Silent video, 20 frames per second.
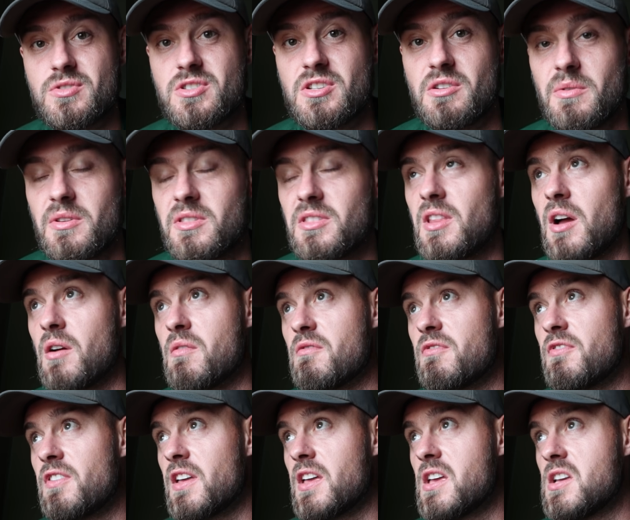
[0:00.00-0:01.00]
so I don't
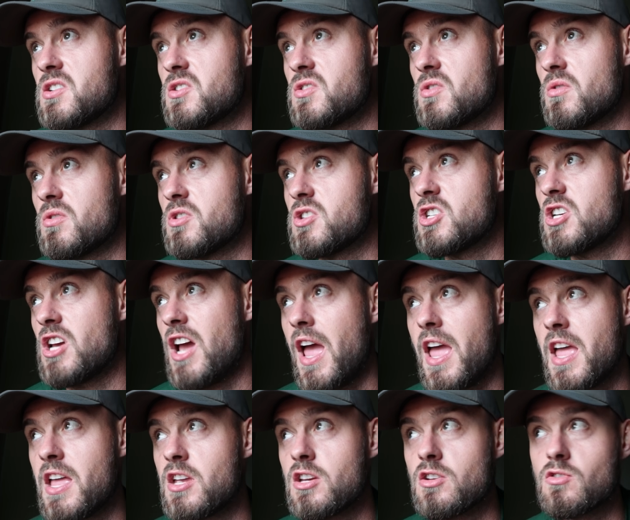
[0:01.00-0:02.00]
think it's sort of
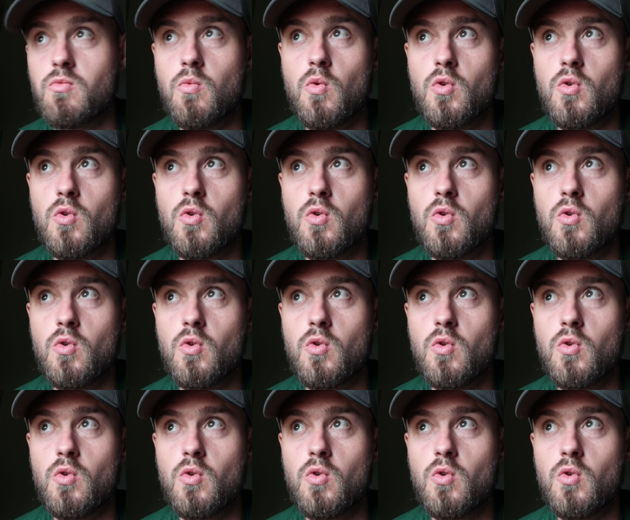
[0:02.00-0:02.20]
changed